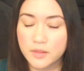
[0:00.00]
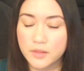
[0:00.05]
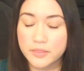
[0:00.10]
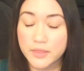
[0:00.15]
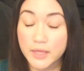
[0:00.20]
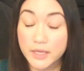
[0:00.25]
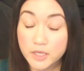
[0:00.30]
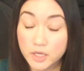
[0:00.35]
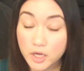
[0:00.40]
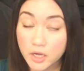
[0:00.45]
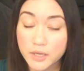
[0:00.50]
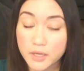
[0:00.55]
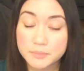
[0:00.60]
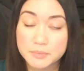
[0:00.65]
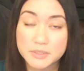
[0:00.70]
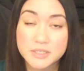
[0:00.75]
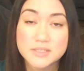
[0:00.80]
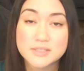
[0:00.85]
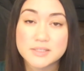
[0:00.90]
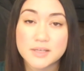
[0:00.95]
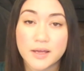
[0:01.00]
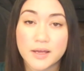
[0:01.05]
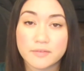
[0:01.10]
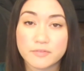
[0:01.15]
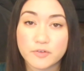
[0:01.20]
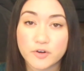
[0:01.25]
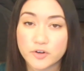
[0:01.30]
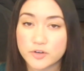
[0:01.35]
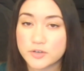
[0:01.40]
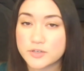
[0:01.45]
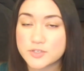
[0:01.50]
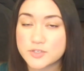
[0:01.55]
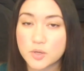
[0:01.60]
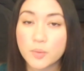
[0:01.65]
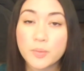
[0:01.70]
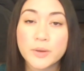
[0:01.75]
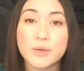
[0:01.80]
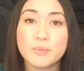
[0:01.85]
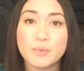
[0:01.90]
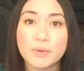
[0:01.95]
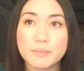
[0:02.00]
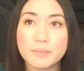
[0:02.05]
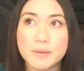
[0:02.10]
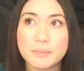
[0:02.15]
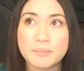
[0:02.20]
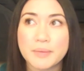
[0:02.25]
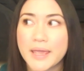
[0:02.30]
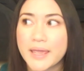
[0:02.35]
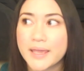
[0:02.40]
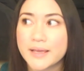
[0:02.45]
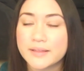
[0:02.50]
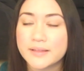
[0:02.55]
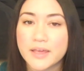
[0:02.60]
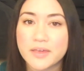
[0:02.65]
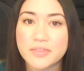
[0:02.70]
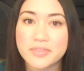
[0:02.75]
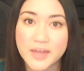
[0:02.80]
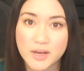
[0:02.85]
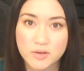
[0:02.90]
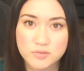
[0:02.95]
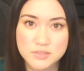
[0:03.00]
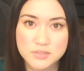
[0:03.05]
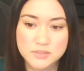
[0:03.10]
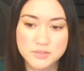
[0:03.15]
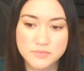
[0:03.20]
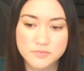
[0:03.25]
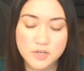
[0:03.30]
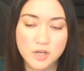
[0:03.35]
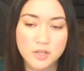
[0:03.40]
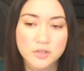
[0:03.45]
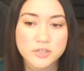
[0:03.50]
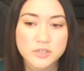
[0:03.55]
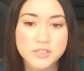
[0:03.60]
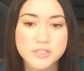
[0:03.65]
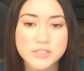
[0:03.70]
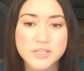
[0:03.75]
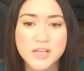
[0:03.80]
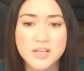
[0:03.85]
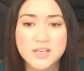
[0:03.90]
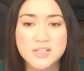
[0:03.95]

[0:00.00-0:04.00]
Thank God, because I've heard so many women paying like thousands of dollars.